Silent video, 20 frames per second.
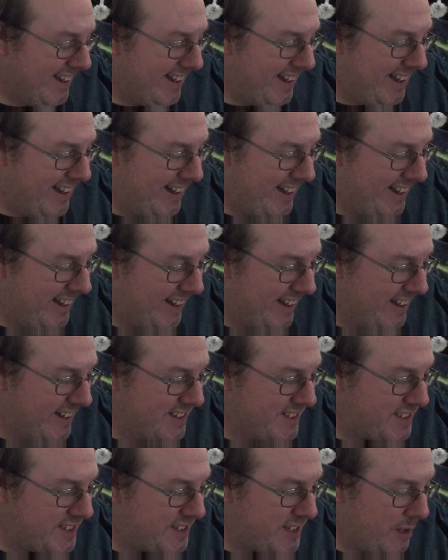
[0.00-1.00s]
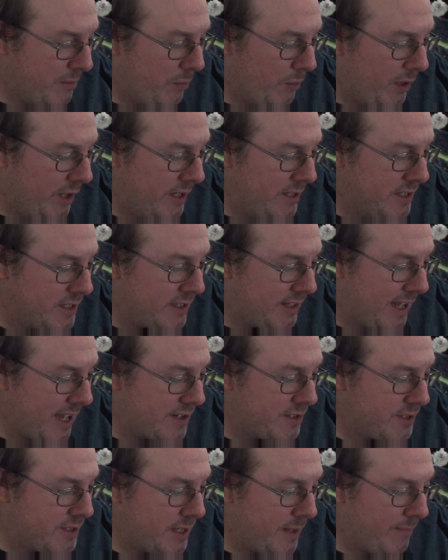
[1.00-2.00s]
Uh, someone
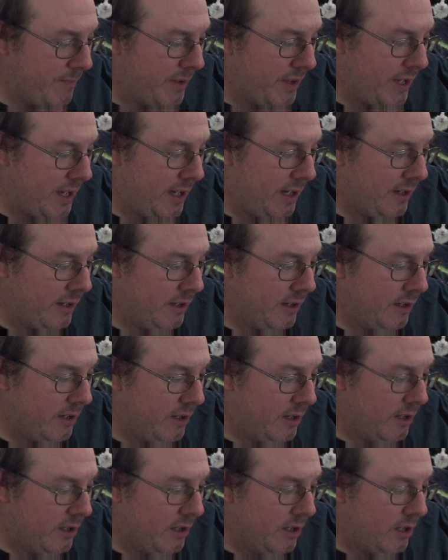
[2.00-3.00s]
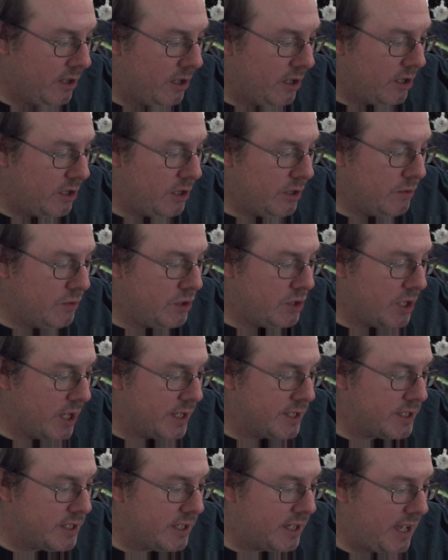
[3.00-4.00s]
slash something you
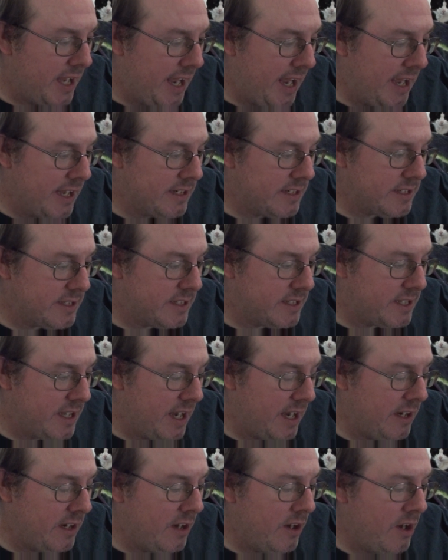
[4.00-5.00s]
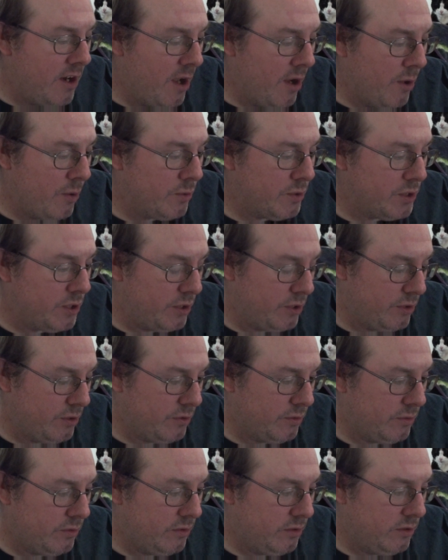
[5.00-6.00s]
just can't say no
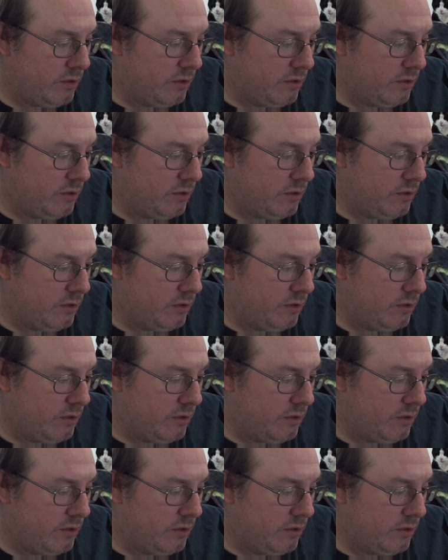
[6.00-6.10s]
to.